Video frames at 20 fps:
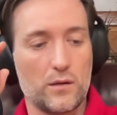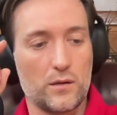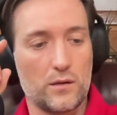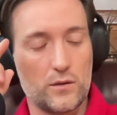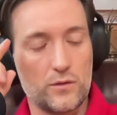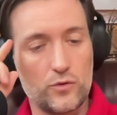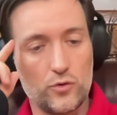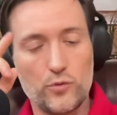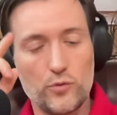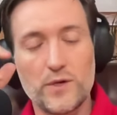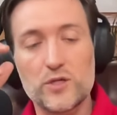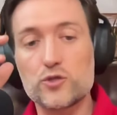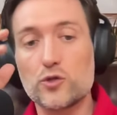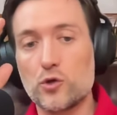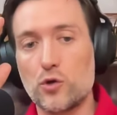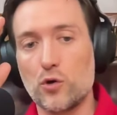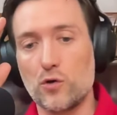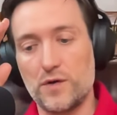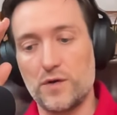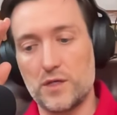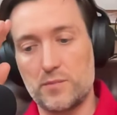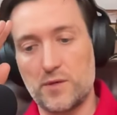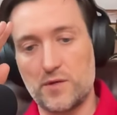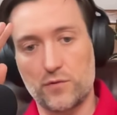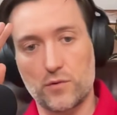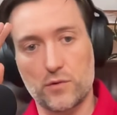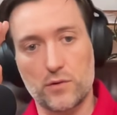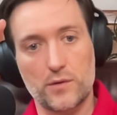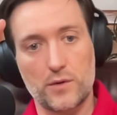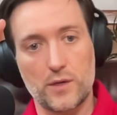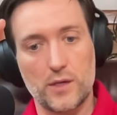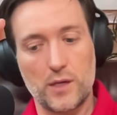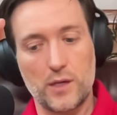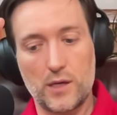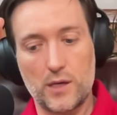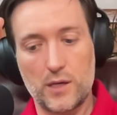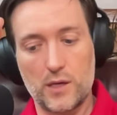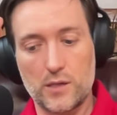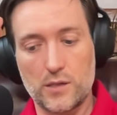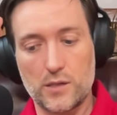you, you mentioned COVID before, mm-hmm.
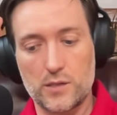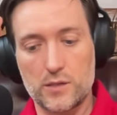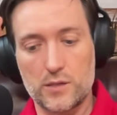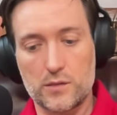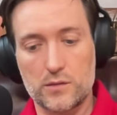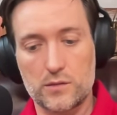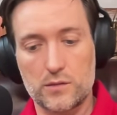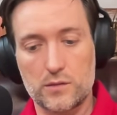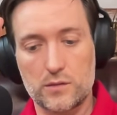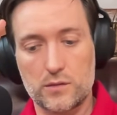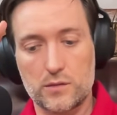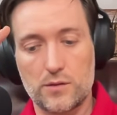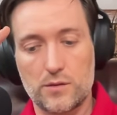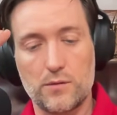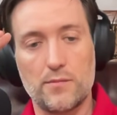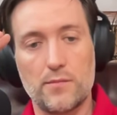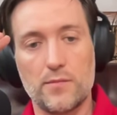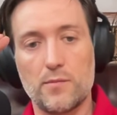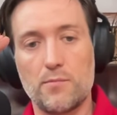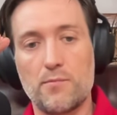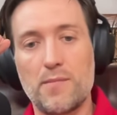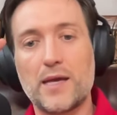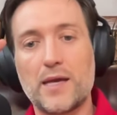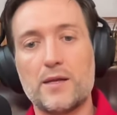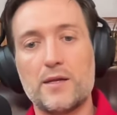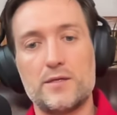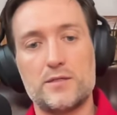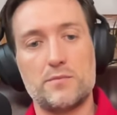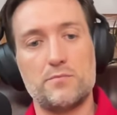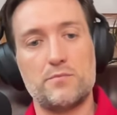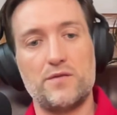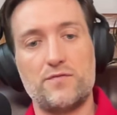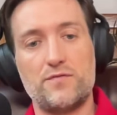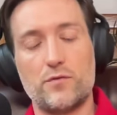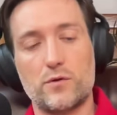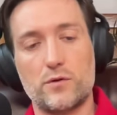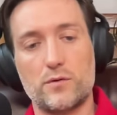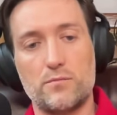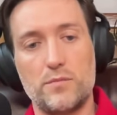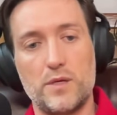and mm-hmm. the, the mechanism
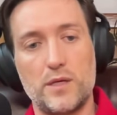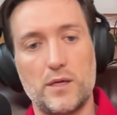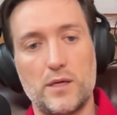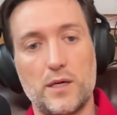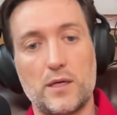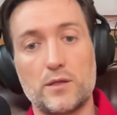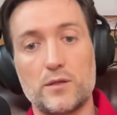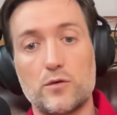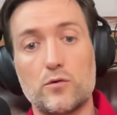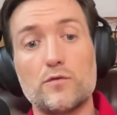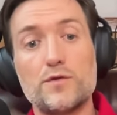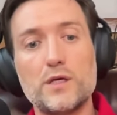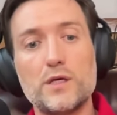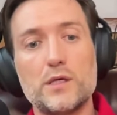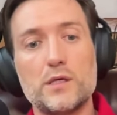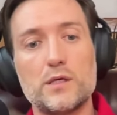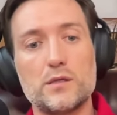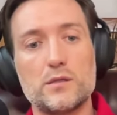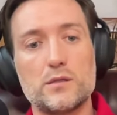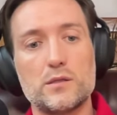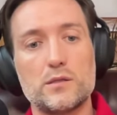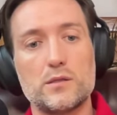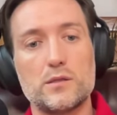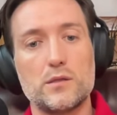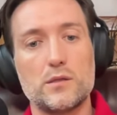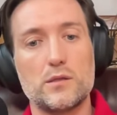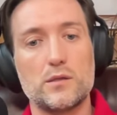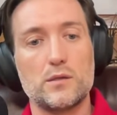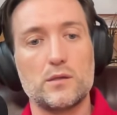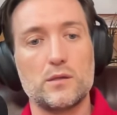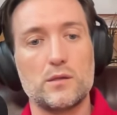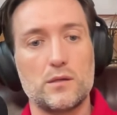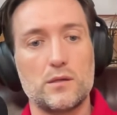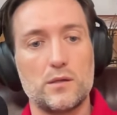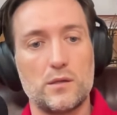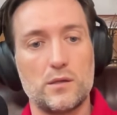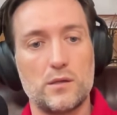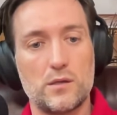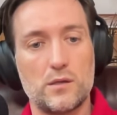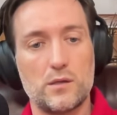before behind COVID.
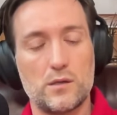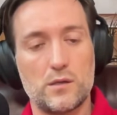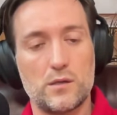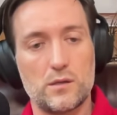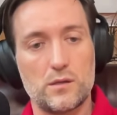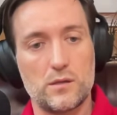Uh,